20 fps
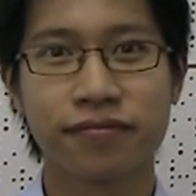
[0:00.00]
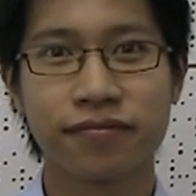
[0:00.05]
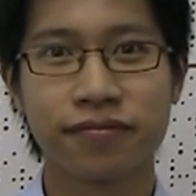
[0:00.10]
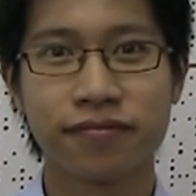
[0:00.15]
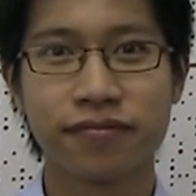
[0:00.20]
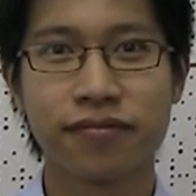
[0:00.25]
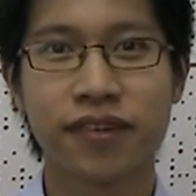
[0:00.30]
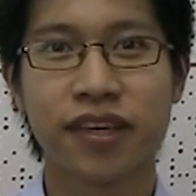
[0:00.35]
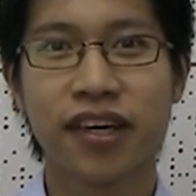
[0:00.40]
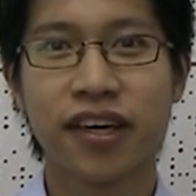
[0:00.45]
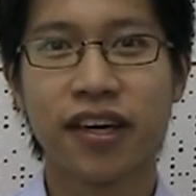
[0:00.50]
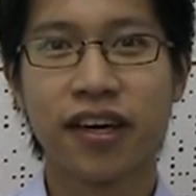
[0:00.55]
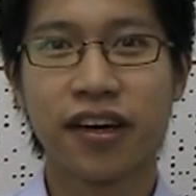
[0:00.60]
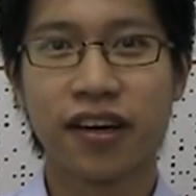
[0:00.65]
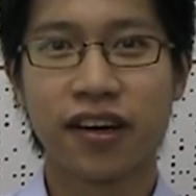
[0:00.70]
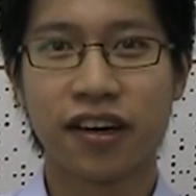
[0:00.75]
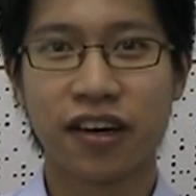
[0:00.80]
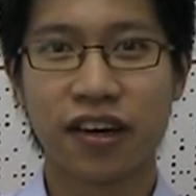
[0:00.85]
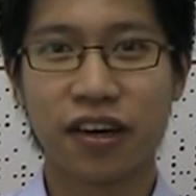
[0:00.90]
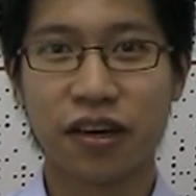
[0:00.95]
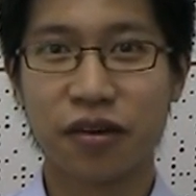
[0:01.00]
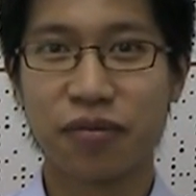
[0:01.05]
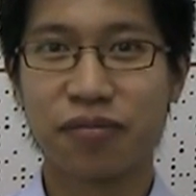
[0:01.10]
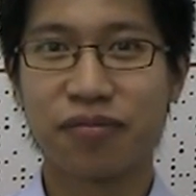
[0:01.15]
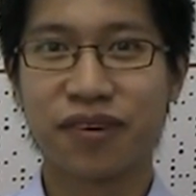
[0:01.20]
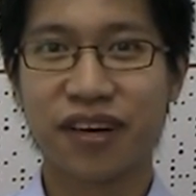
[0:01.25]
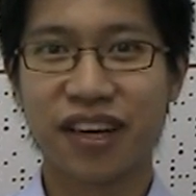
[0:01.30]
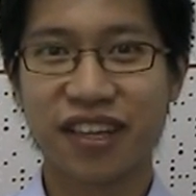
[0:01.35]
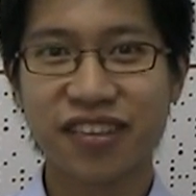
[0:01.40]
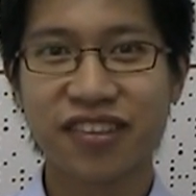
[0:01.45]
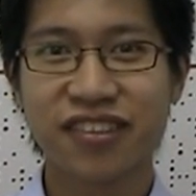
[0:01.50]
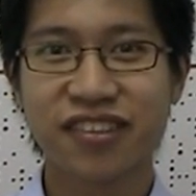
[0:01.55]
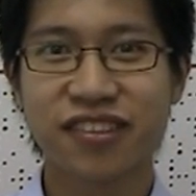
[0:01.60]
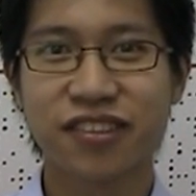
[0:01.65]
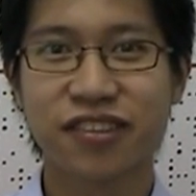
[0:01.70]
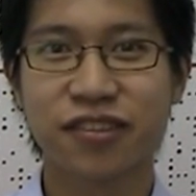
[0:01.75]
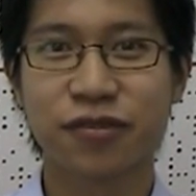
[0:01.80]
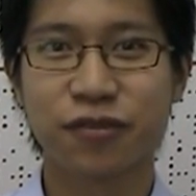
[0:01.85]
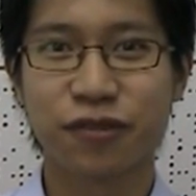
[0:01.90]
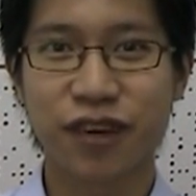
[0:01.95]
Mm-hmm. um, under
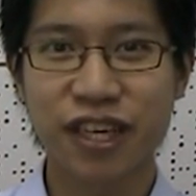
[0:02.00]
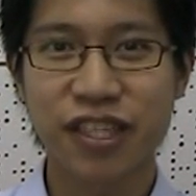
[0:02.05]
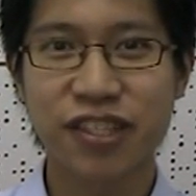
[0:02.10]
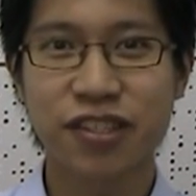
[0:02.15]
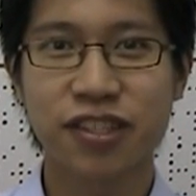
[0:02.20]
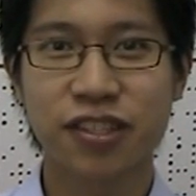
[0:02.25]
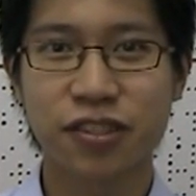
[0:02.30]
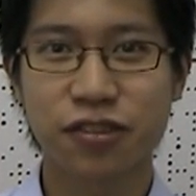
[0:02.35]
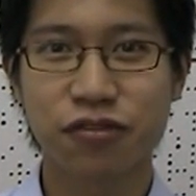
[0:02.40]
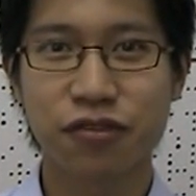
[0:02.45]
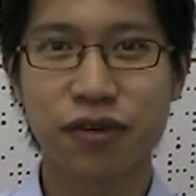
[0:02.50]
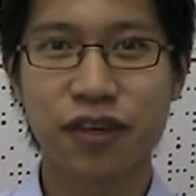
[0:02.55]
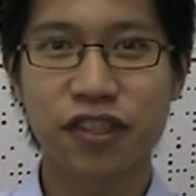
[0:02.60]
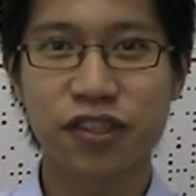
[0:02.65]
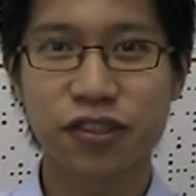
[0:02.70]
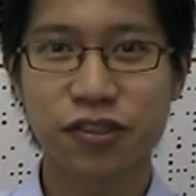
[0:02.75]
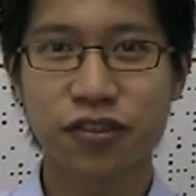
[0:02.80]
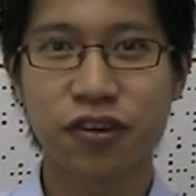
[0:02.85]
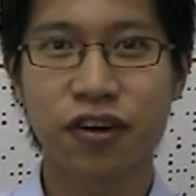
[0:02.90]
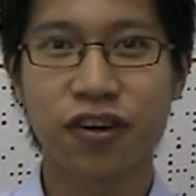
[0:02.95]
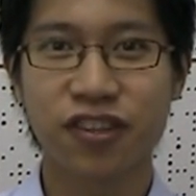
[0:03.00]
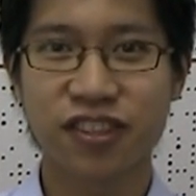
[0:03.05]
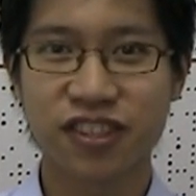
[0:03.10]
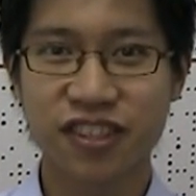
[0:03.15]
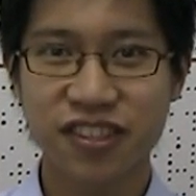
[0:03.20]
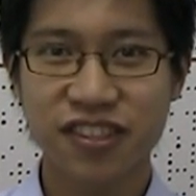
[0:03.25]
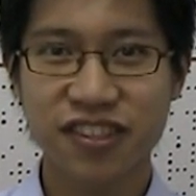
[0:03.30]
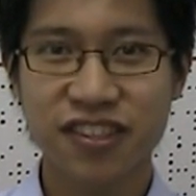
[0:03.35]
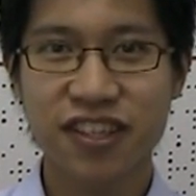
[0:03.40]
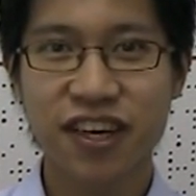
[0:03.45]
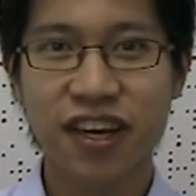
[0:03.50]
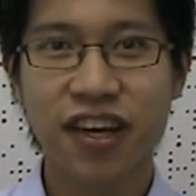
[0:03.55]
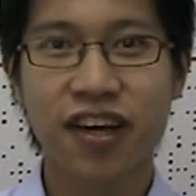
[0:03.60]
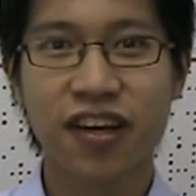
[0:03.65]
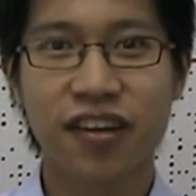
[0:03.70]
the Race Discrimination Ordinance,